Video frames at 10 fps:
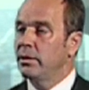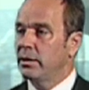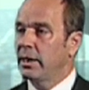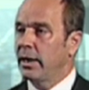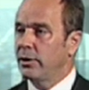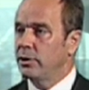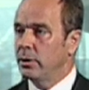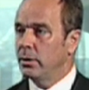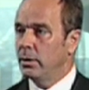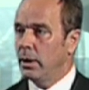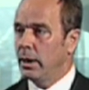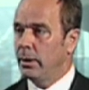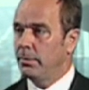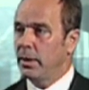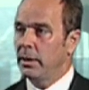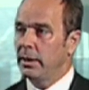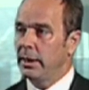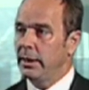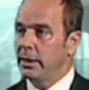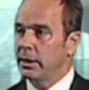sanction by
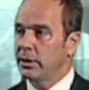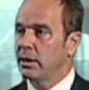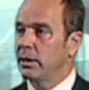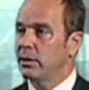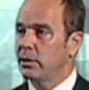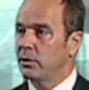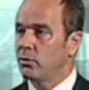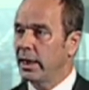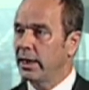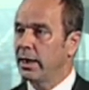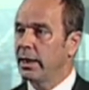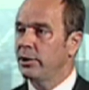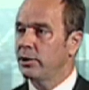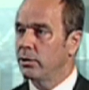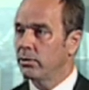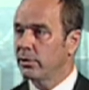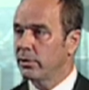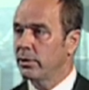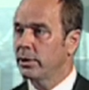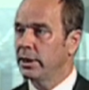the Solicitors Regulation
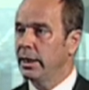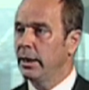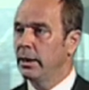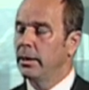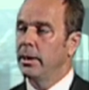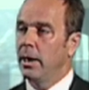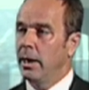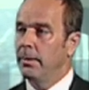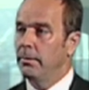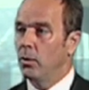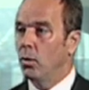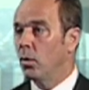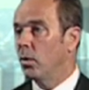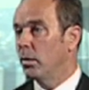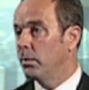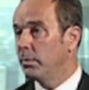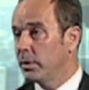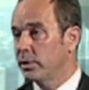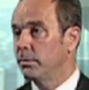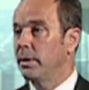Authority, or
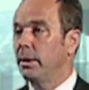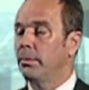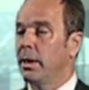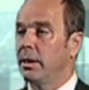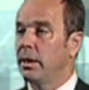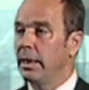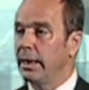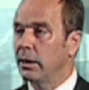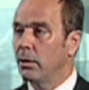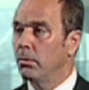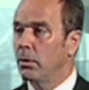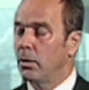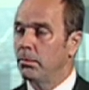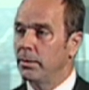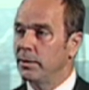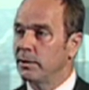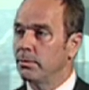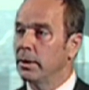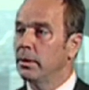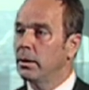possibly by the Legal
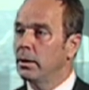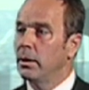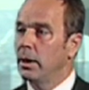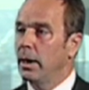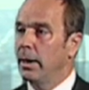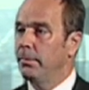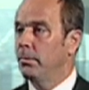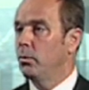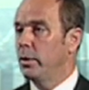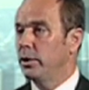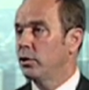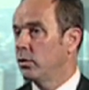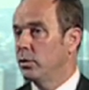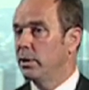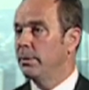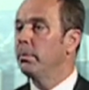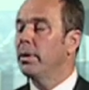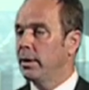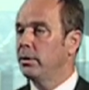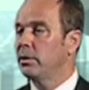Ombudsman, which could
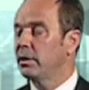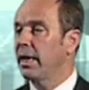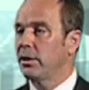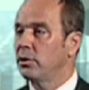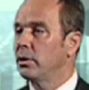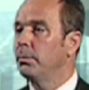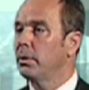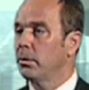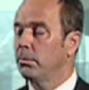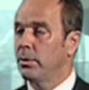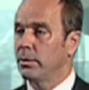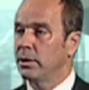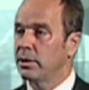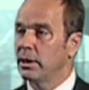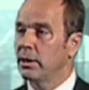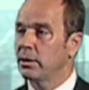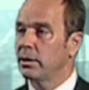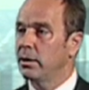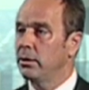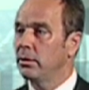impose sanction upon a
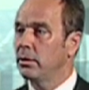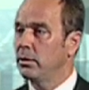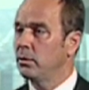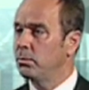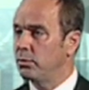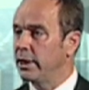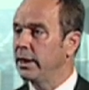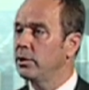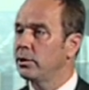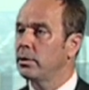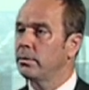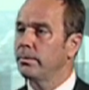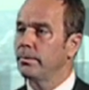solicitor who's breached.